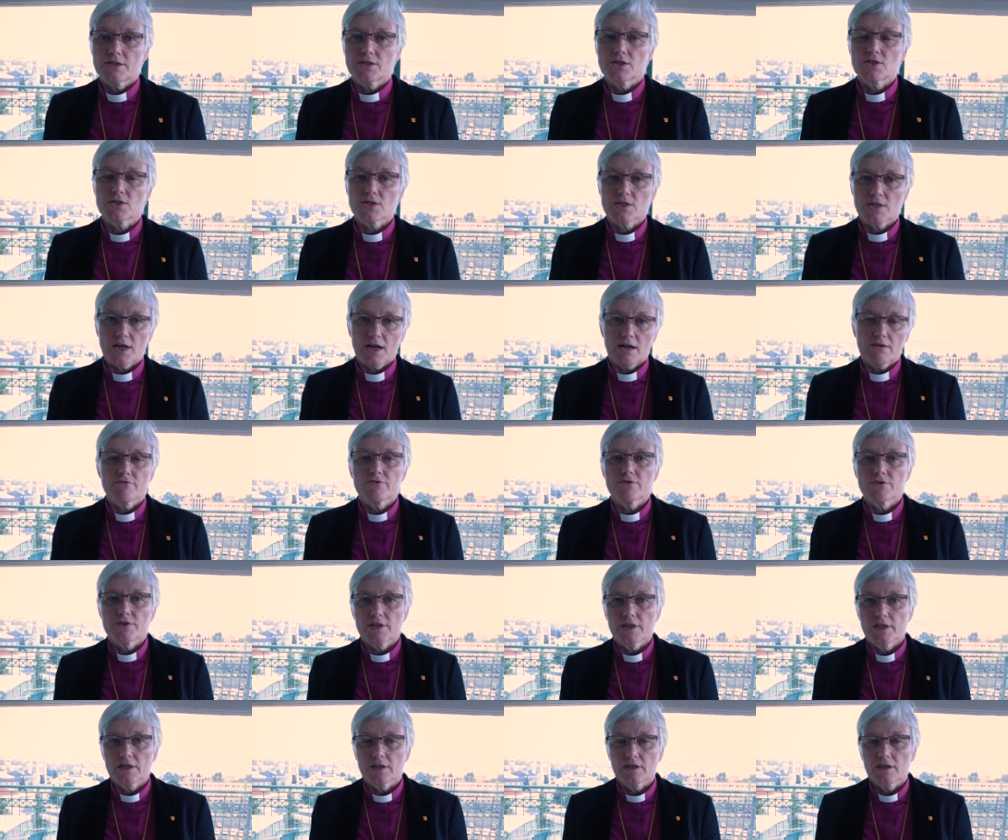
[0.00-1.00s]

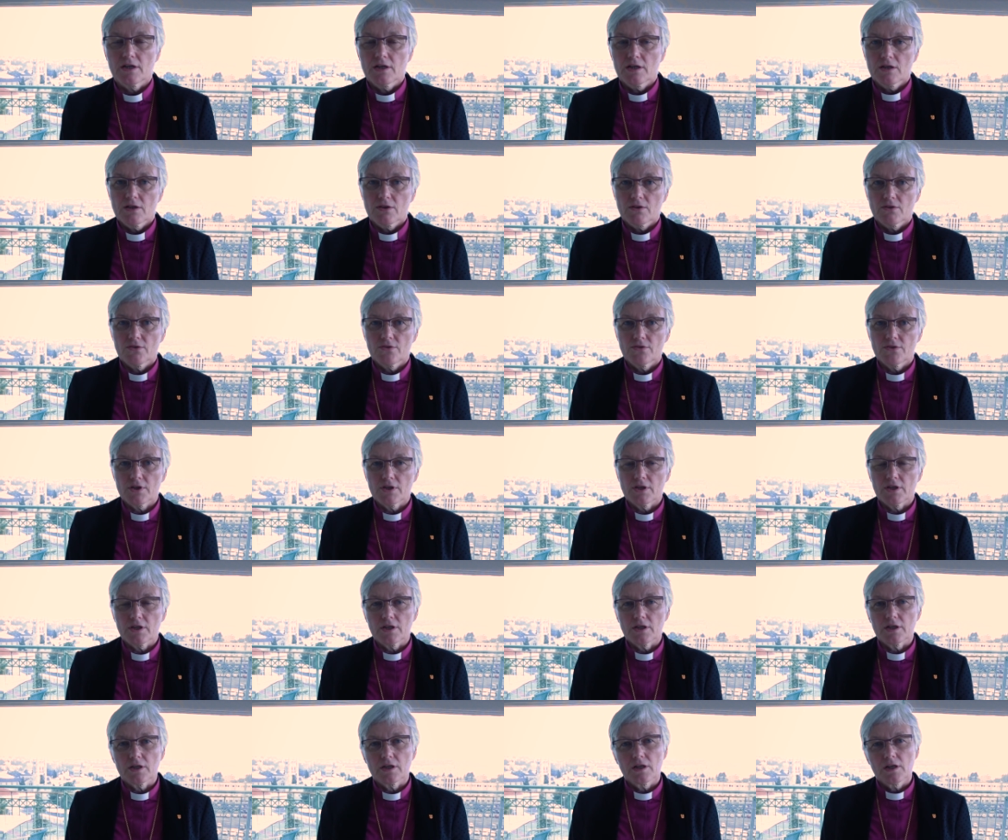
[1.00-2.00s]
discovering
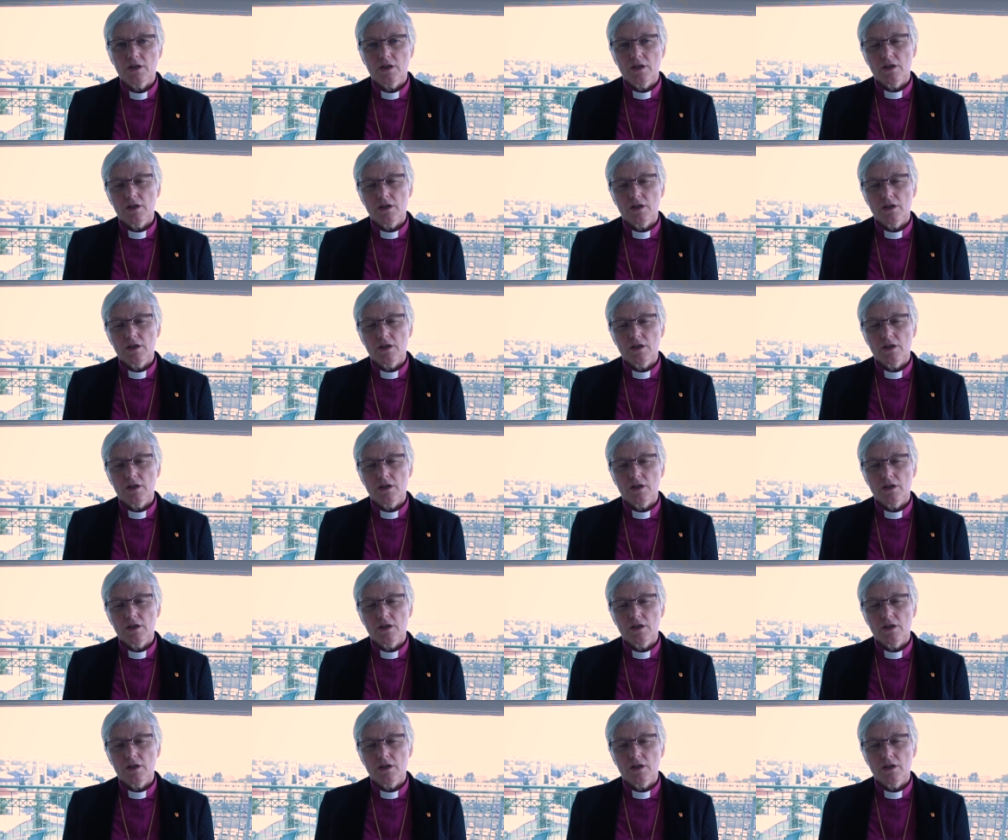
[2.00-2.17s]
the